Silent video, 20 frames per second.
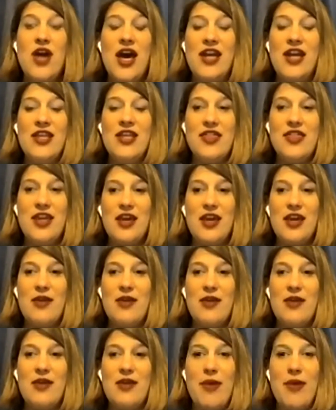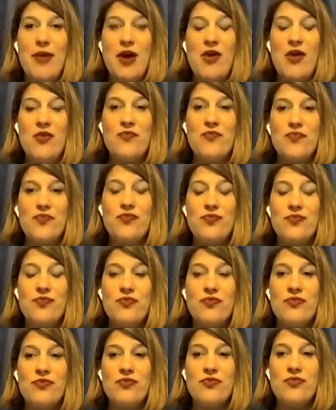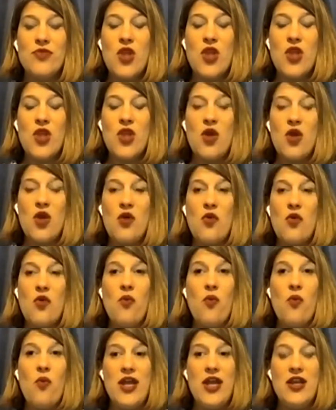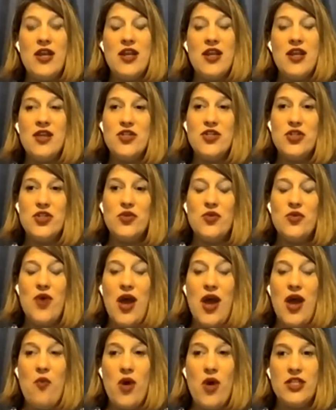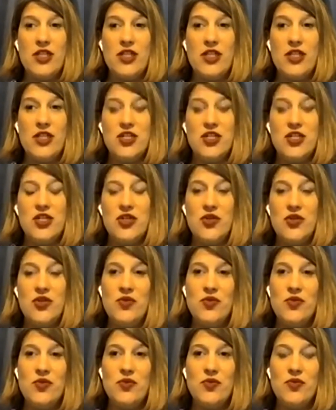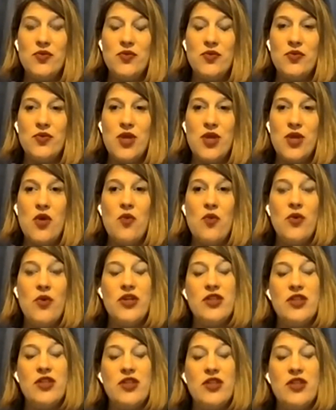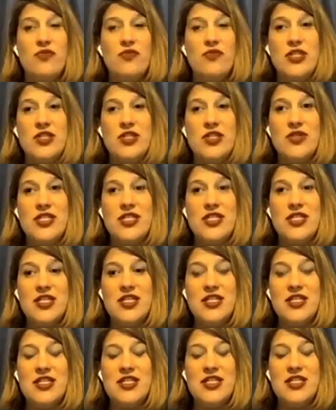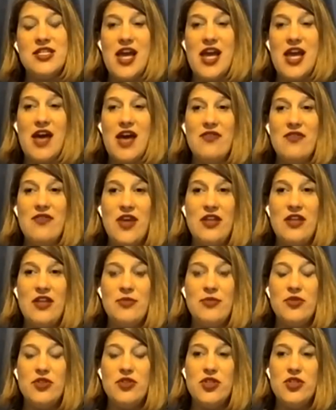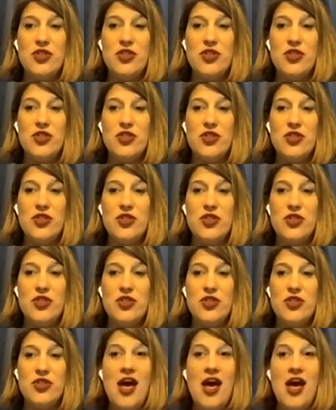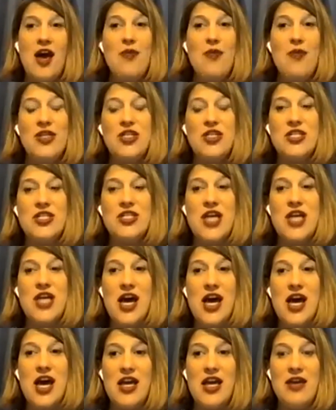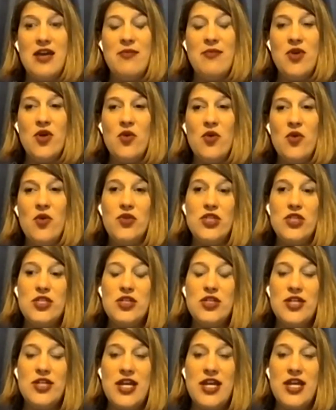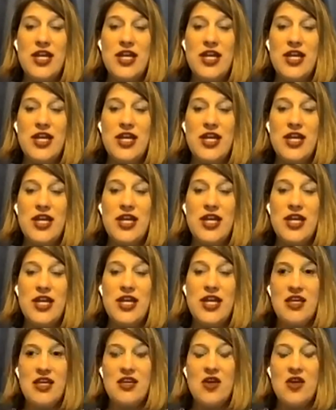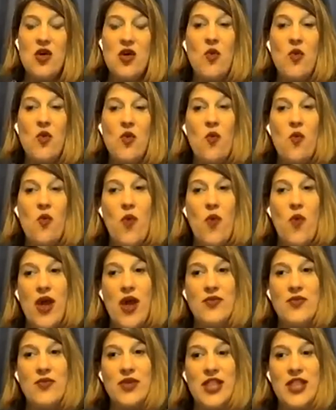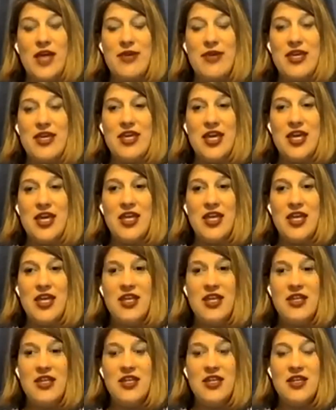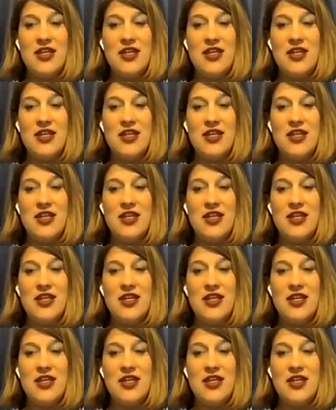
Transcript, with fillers: You got to think about what do I want to do? What are the resources that I have available to me? How much time would certain activities take? When will I begin?